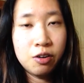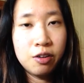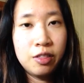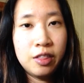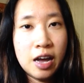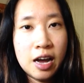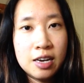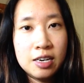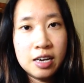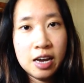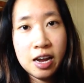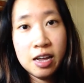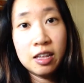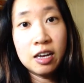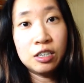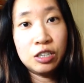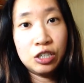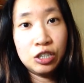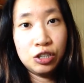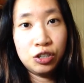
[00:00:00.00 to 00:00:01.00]
on that day
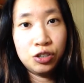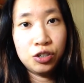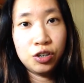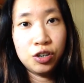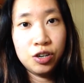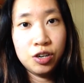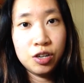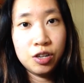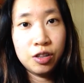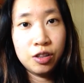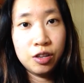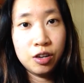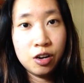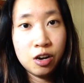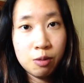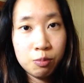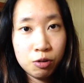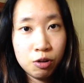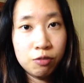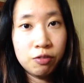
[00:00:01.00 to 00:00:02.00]
that she showed the
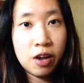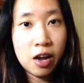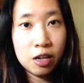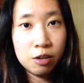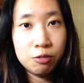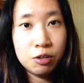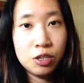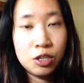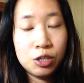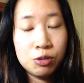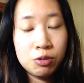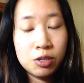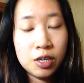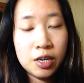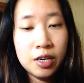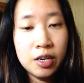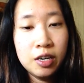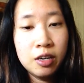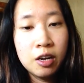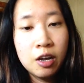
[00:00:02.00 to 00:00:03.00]
number of calories she was
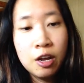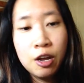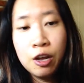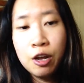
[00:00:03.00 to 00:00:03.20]
eating.